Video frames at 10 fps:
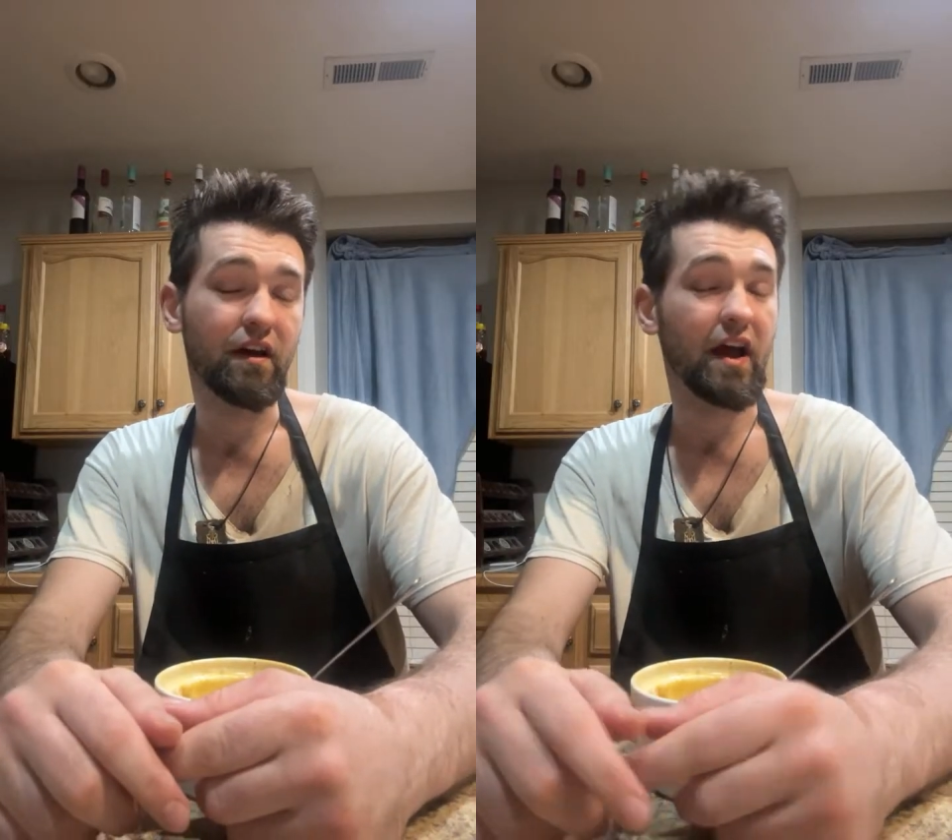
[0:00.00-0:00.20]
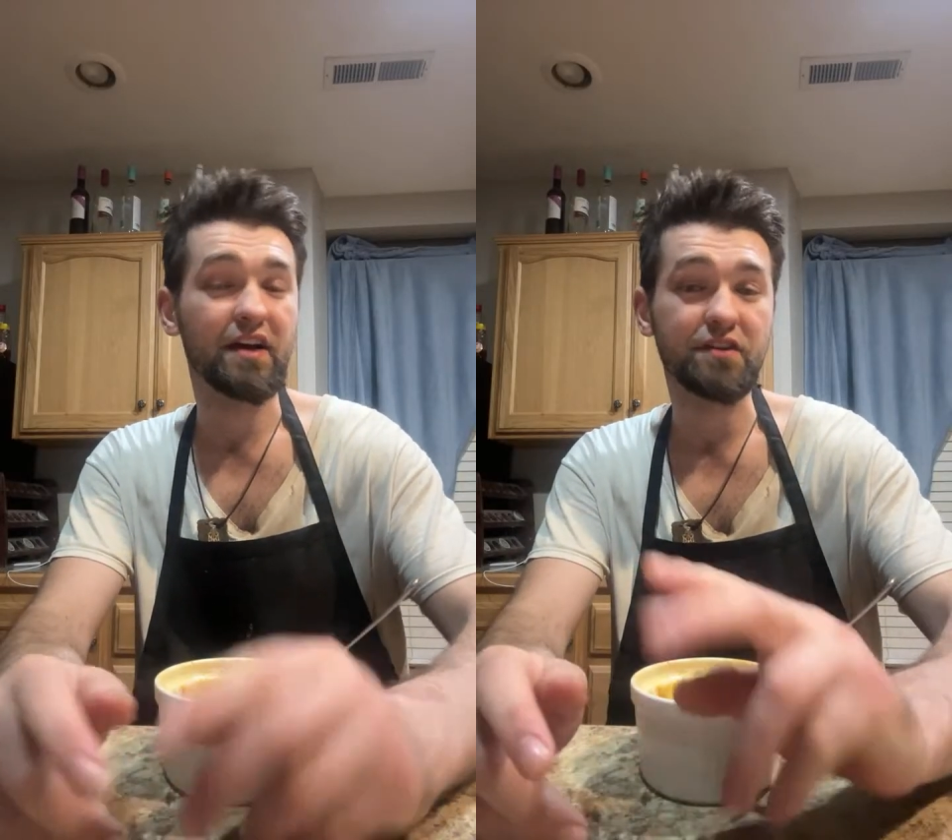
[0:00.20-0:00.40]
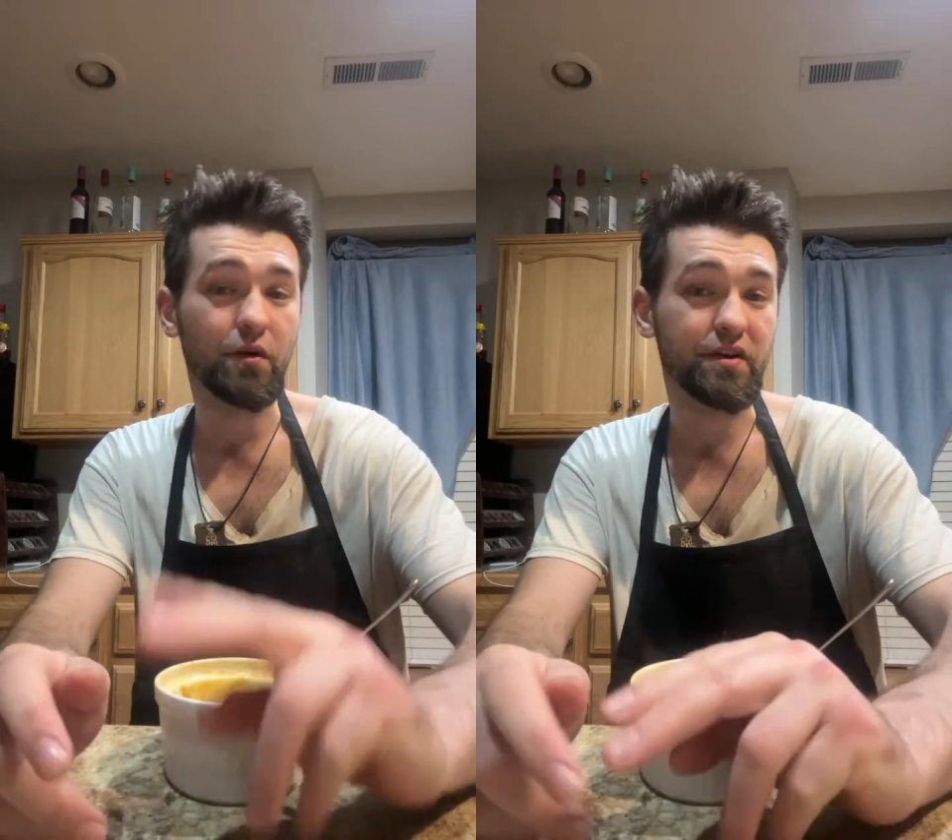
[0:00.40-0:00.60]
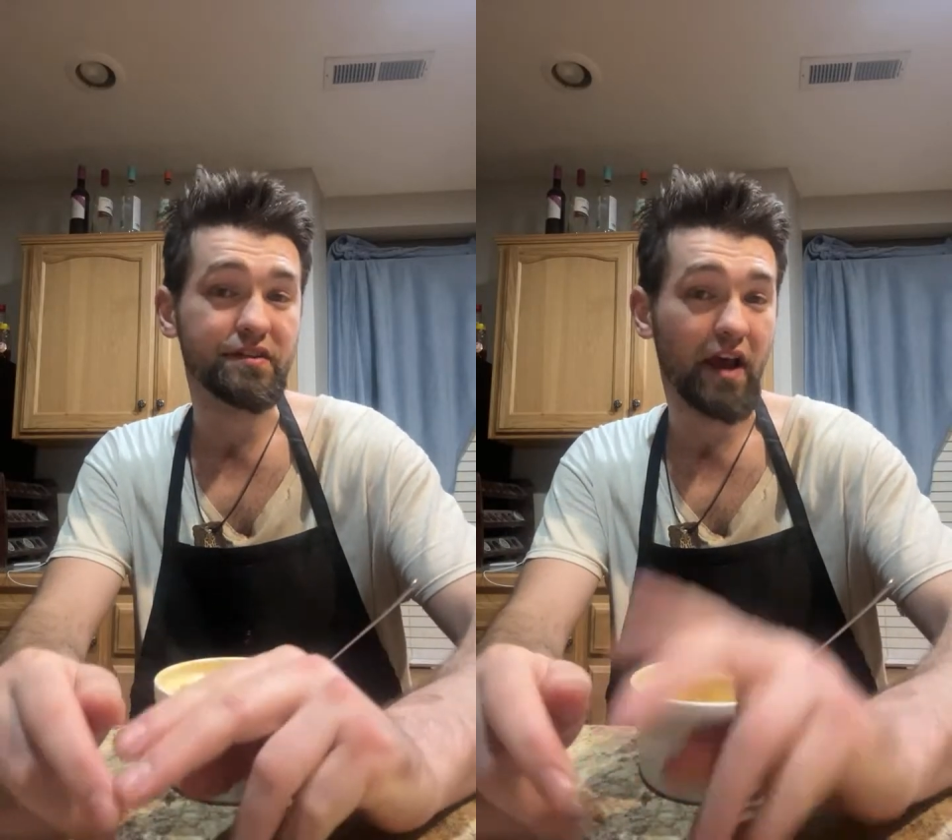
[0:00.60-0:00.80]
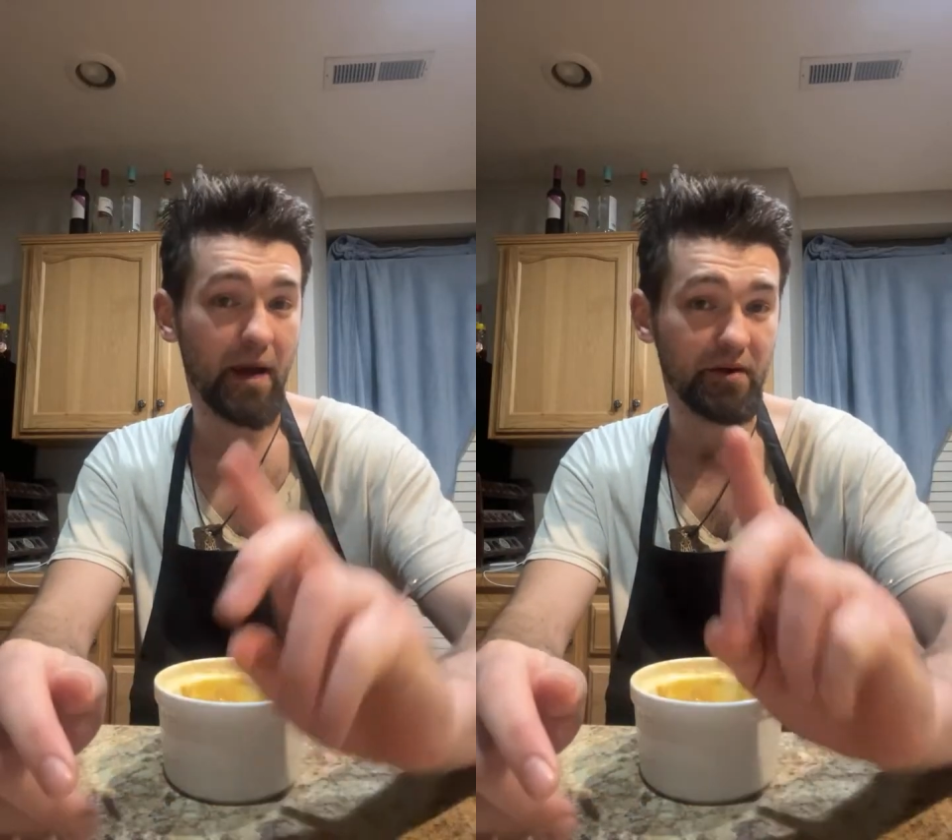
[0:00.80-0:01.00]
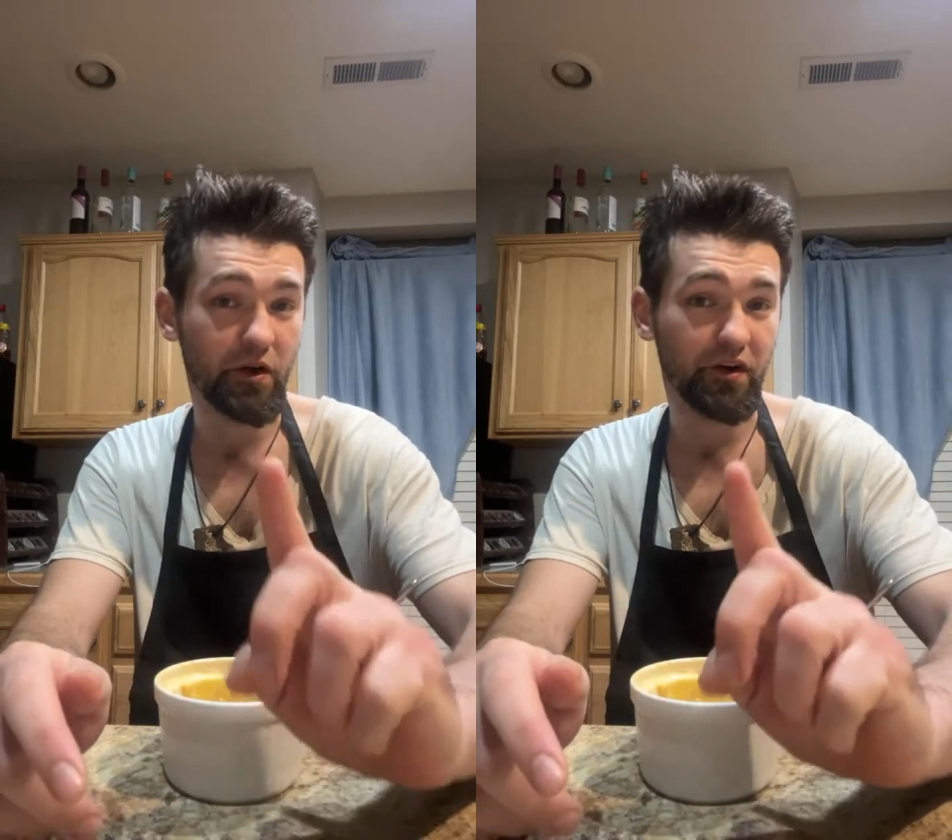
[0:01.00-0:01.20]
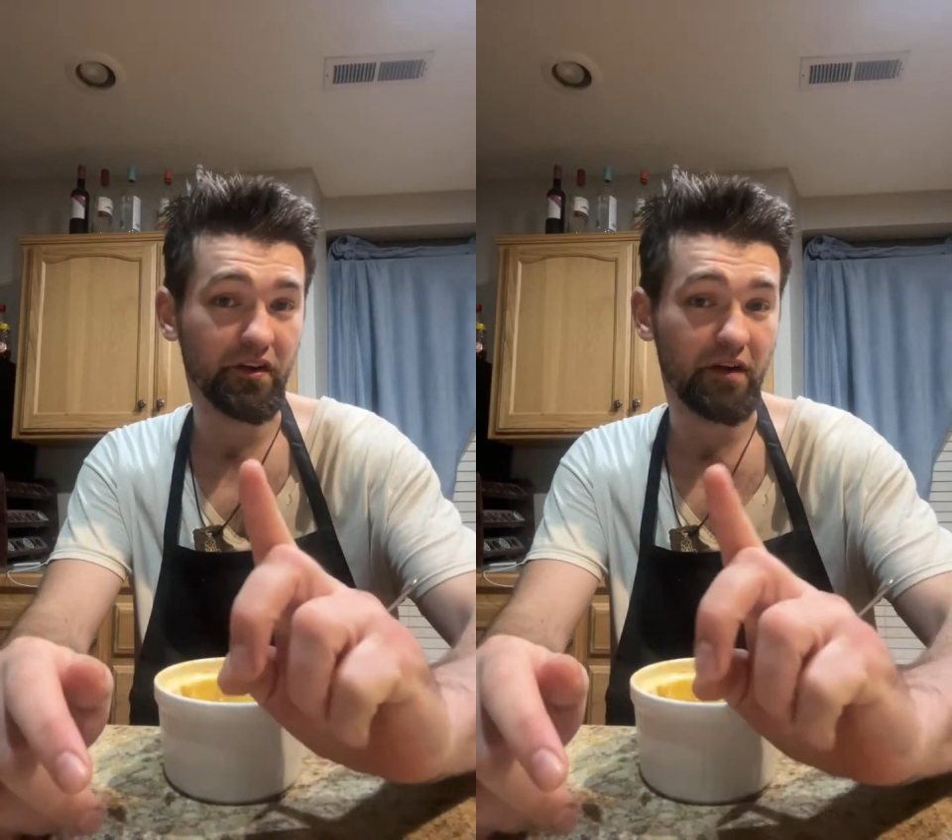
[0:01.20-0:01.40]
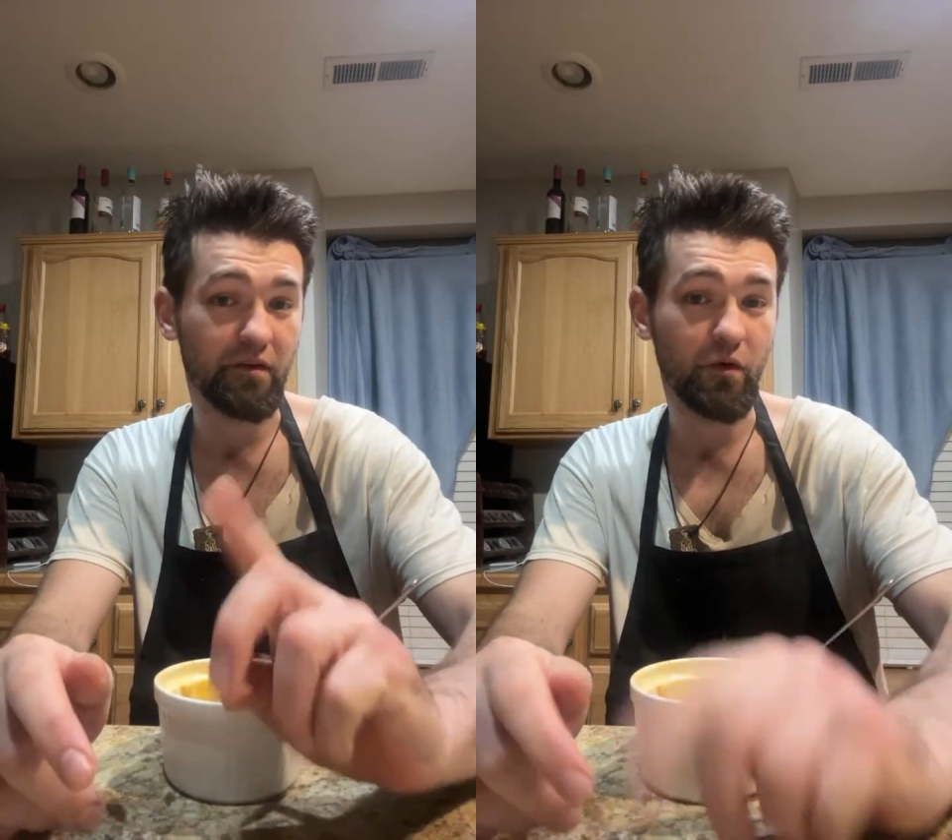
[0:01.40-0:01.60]
As always, happy cooking,
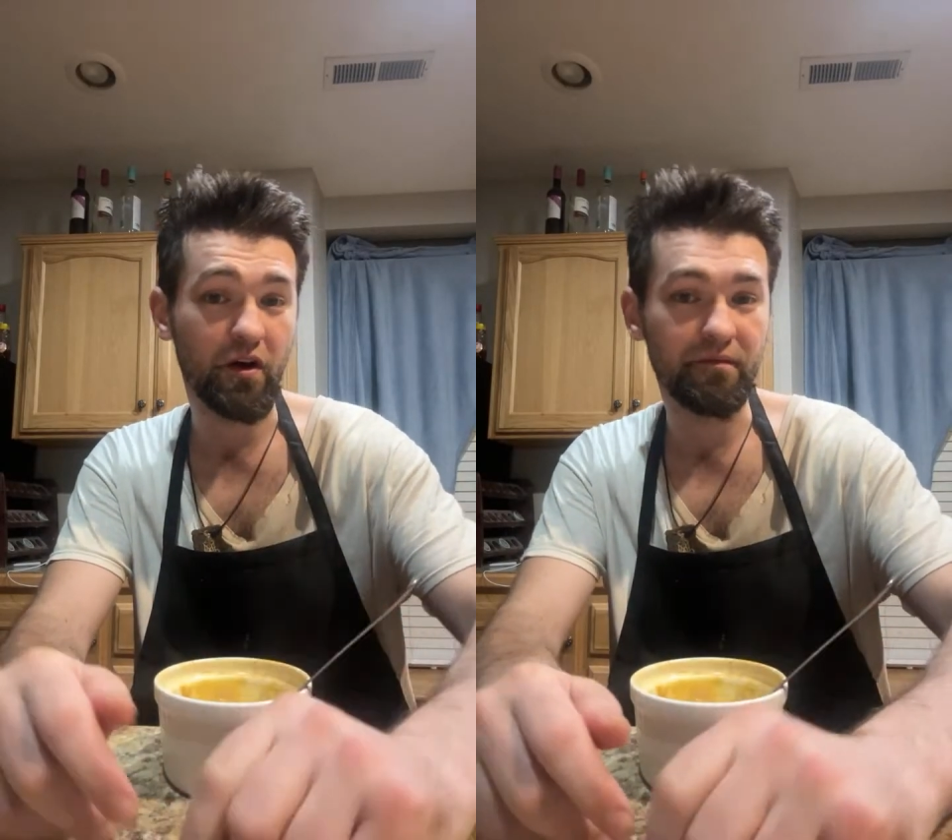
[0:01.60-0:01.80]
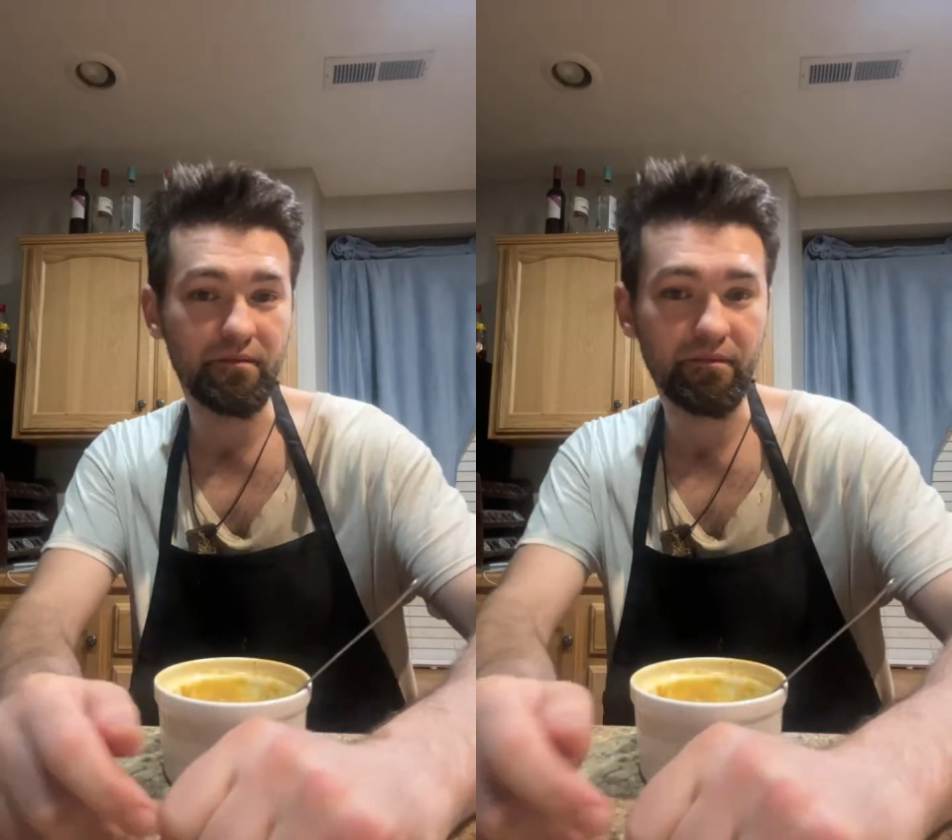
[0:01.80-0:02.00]
everyone.